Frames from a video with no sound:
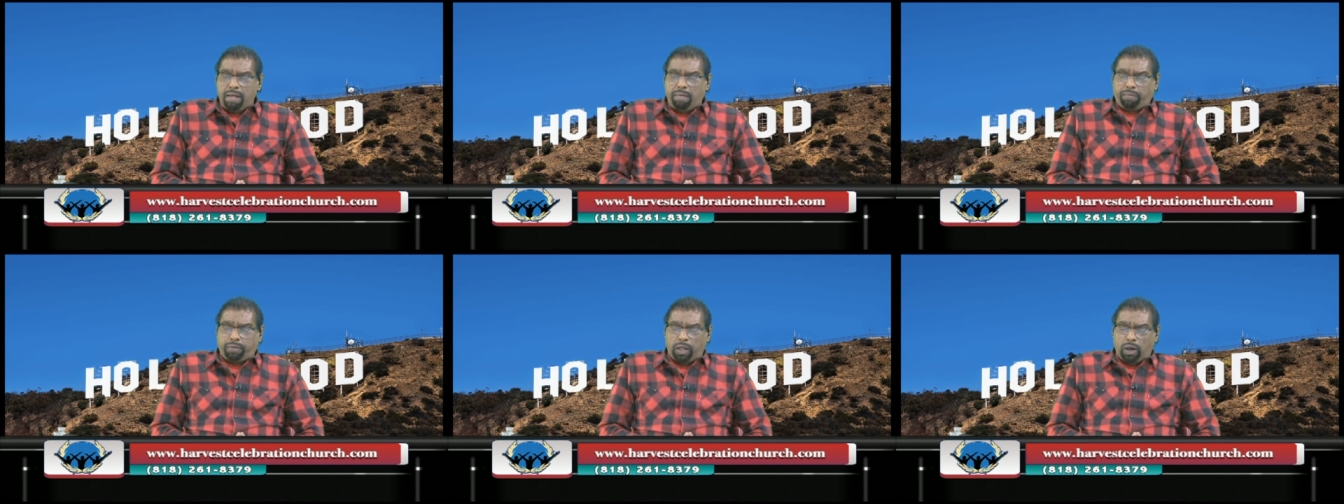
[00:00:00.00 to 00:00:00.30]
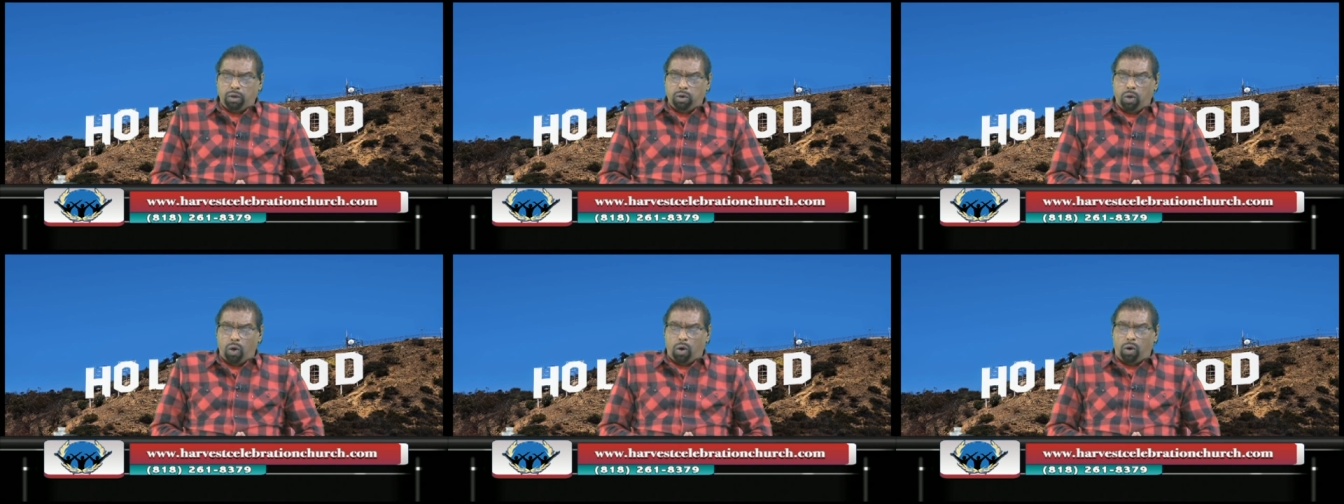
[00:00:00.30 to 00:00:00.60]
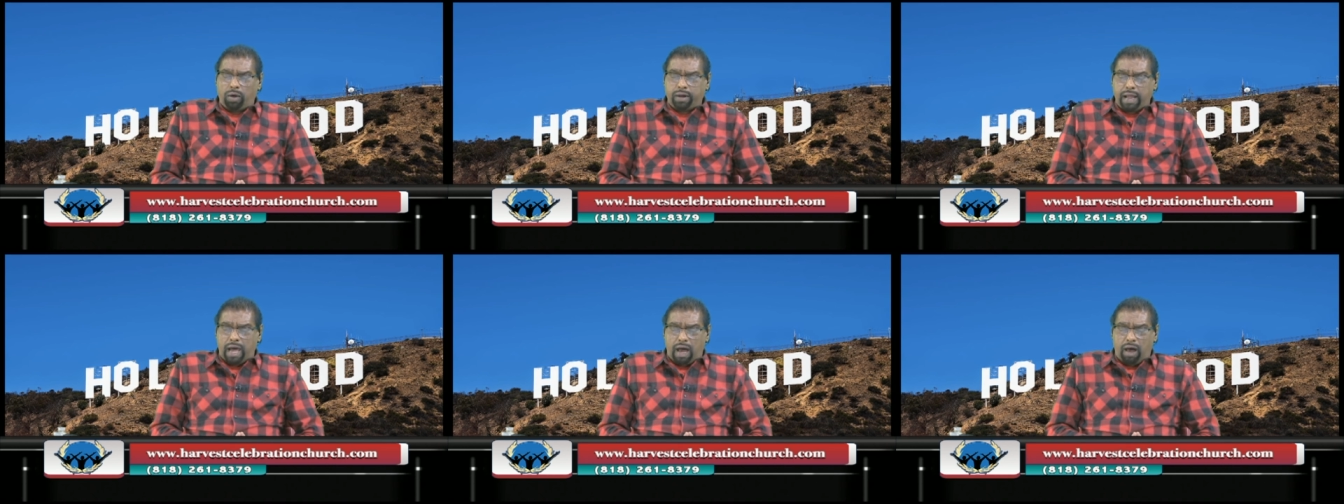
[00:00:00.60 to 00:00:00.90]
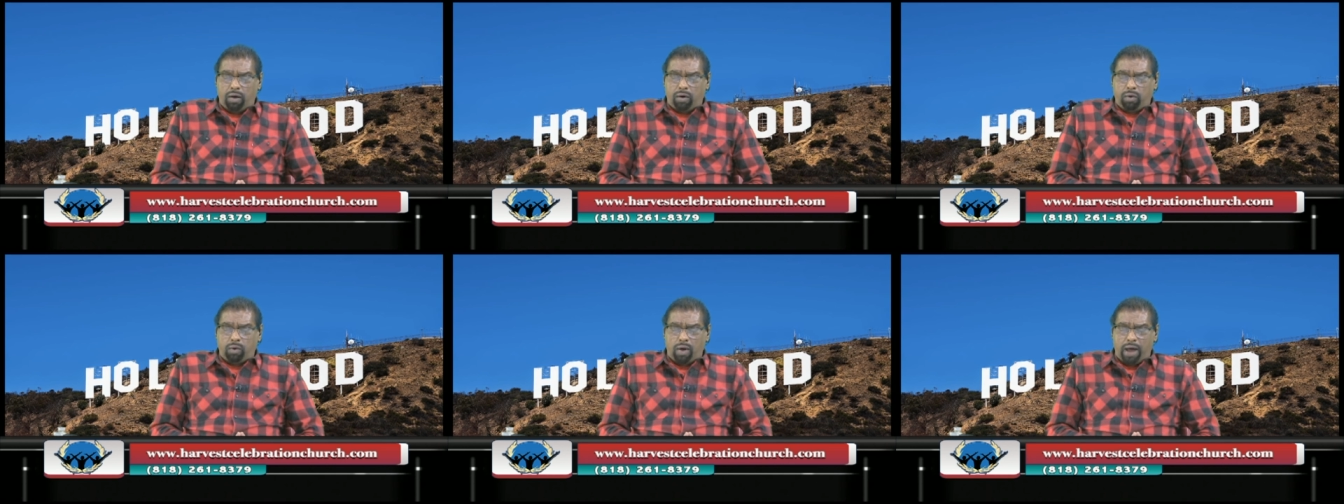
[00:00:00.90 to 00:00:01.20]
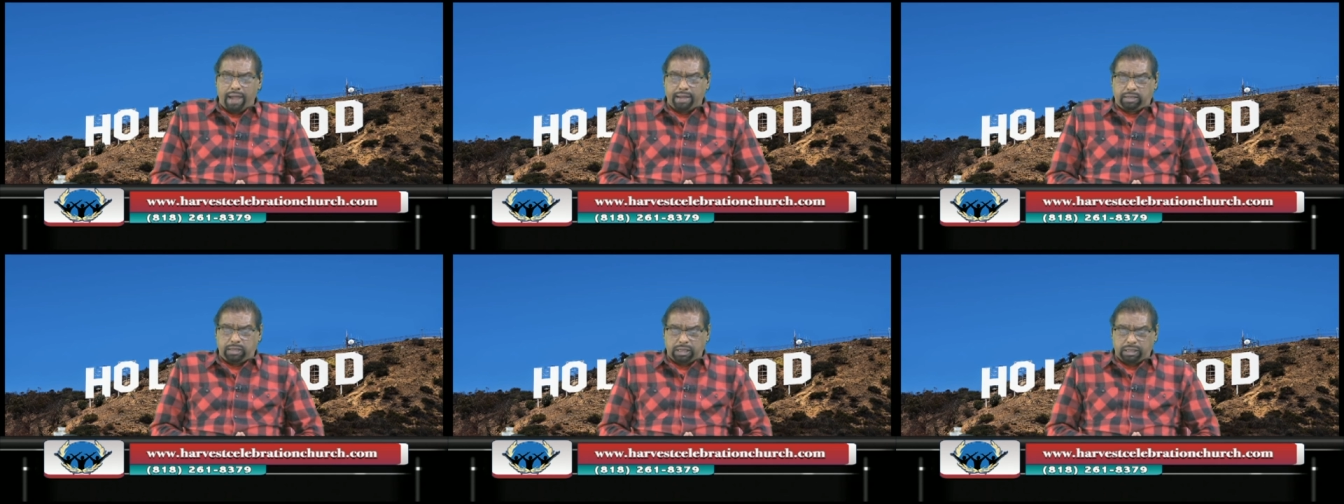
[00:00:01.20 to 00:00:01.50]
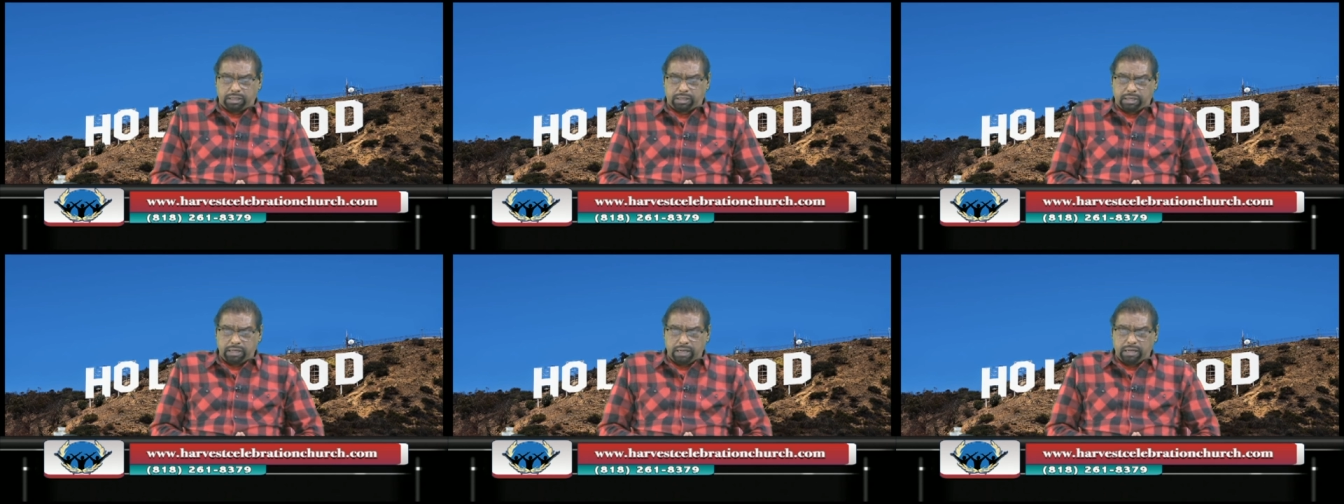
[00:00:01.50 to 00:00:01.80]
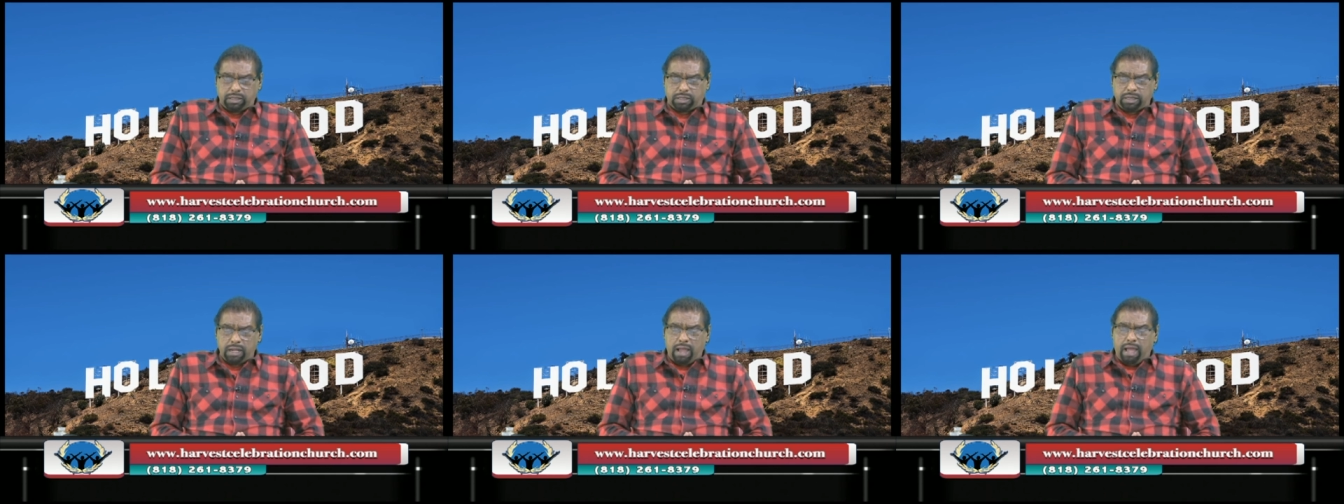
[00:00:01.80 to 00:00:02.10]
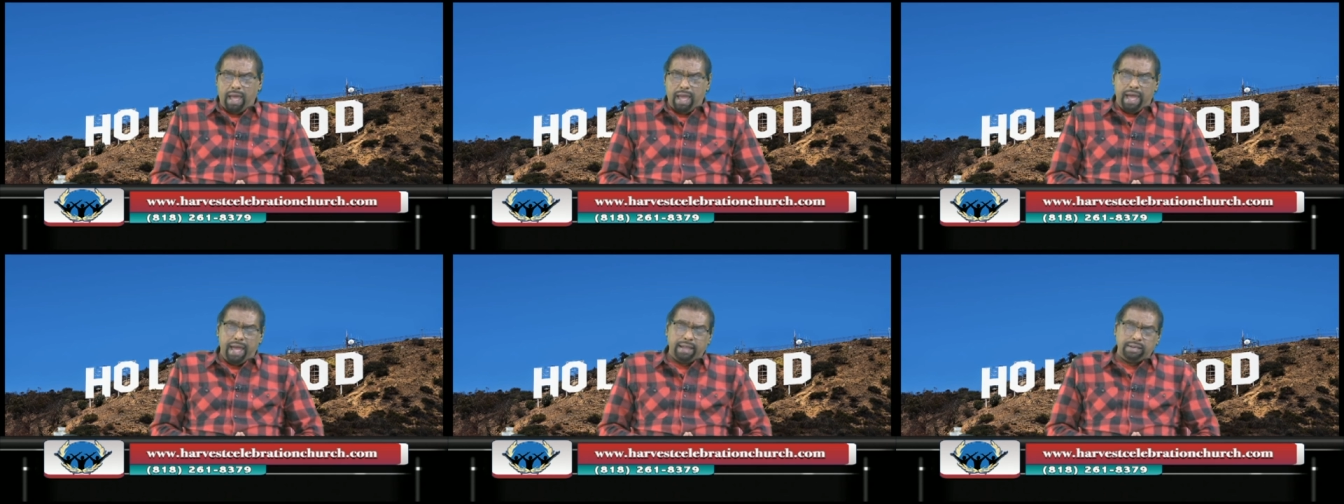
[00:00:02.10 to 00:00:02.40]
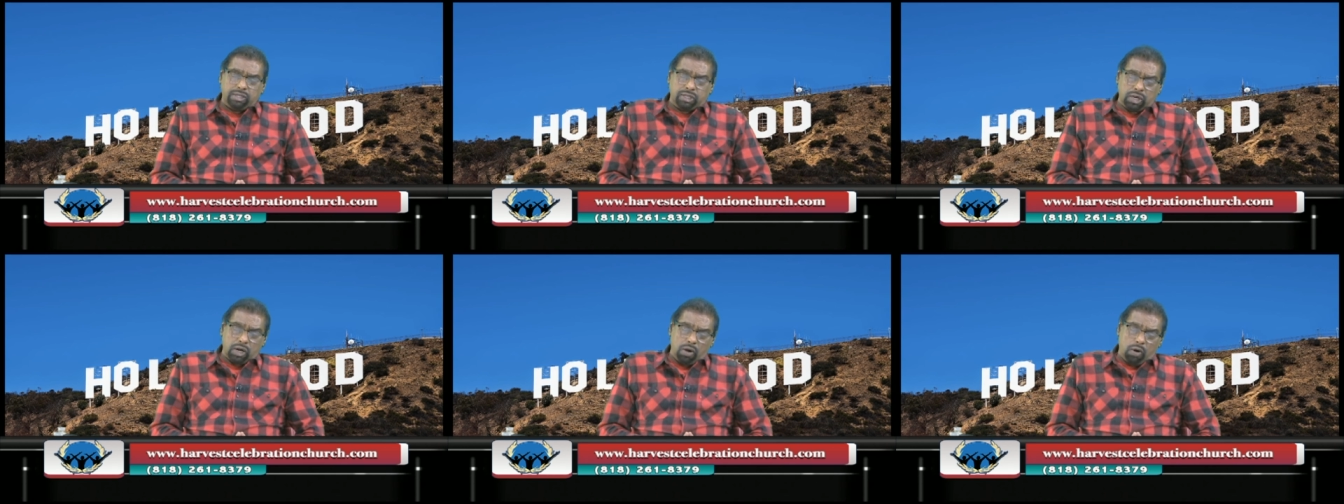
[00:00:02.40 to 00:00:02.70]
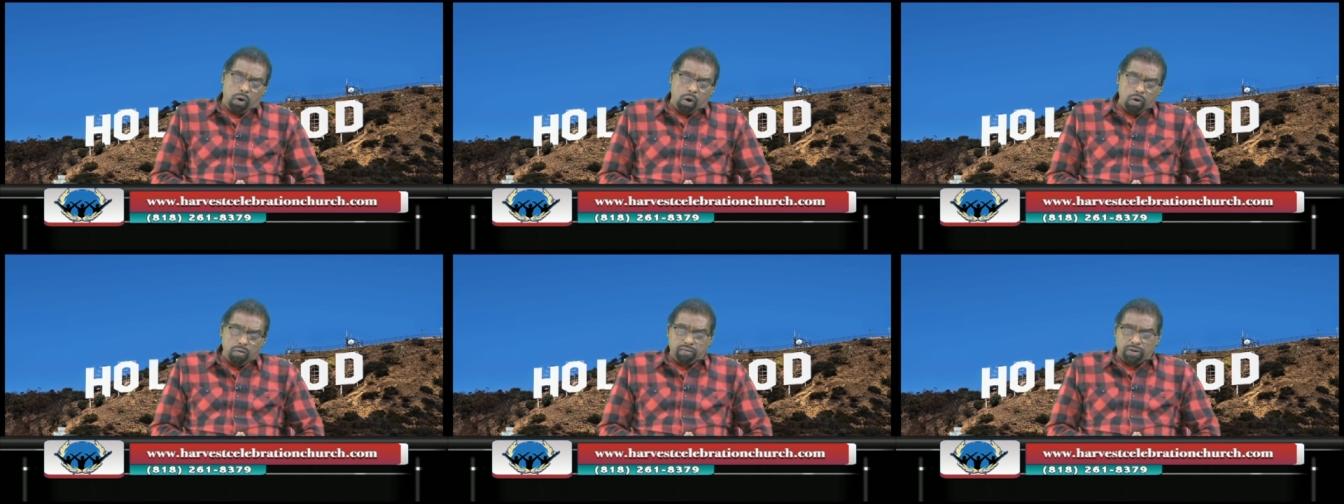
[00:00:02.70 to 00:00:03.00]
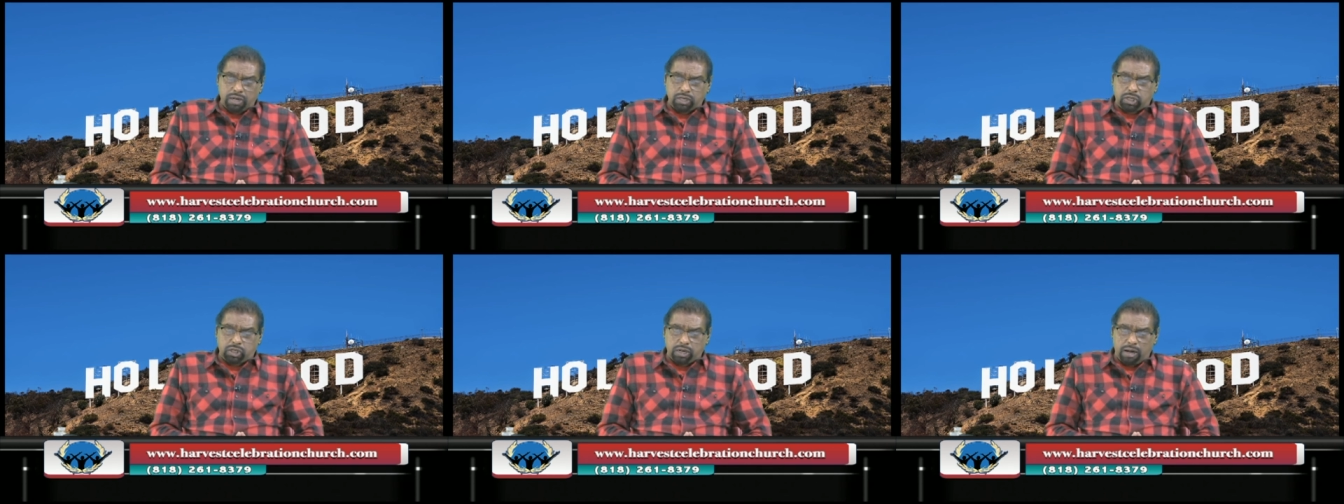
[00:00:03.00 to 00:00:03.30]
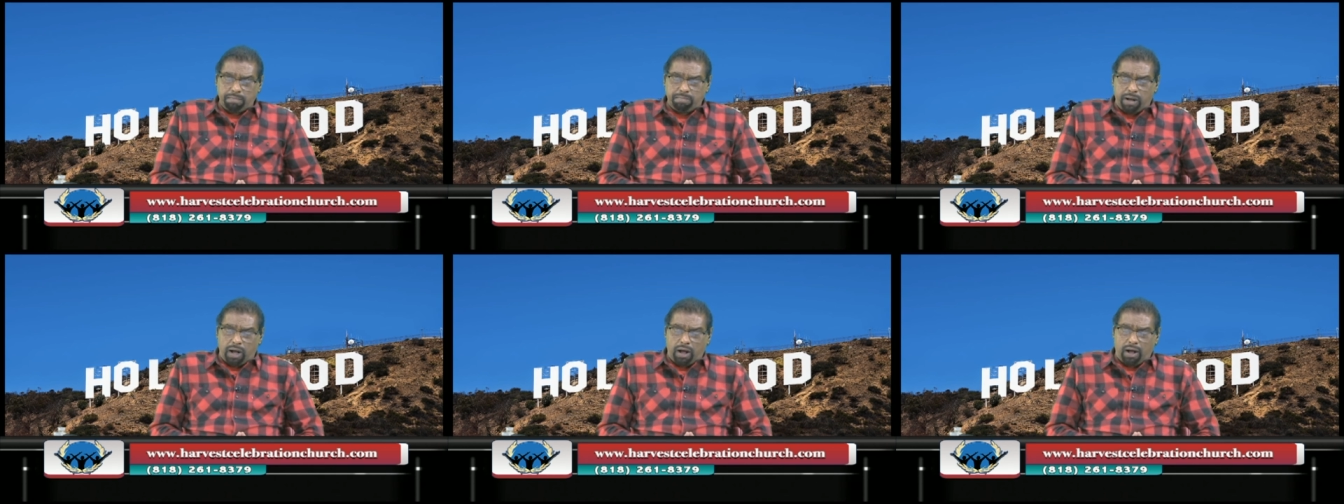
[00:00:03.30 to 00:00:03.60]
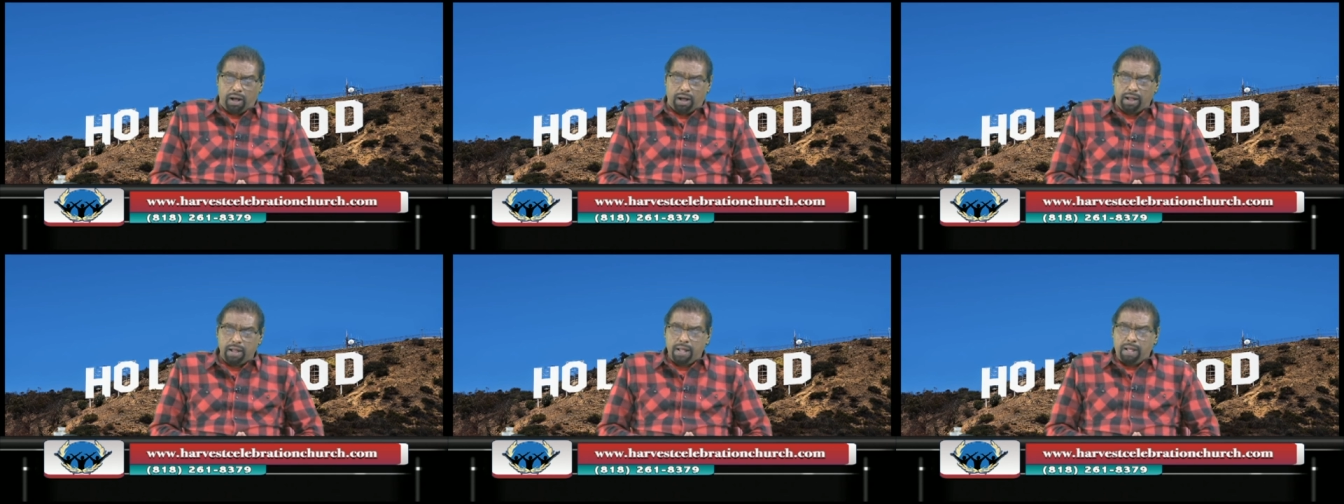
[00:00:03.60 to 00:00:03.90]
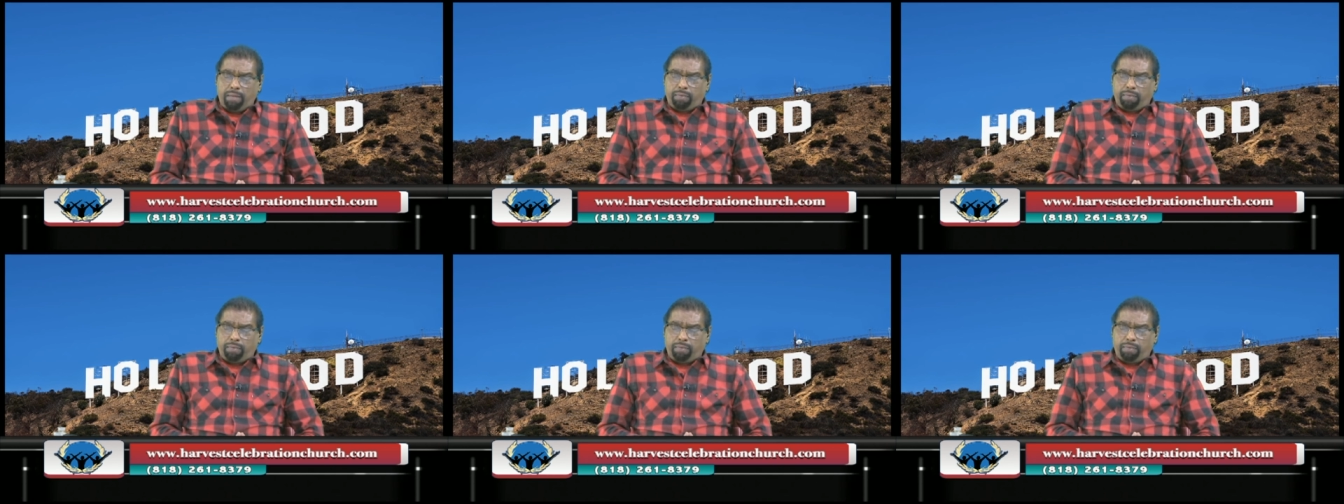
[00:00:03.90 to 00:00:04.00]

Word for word: The Lord our righteousness and Jehovah Shammah.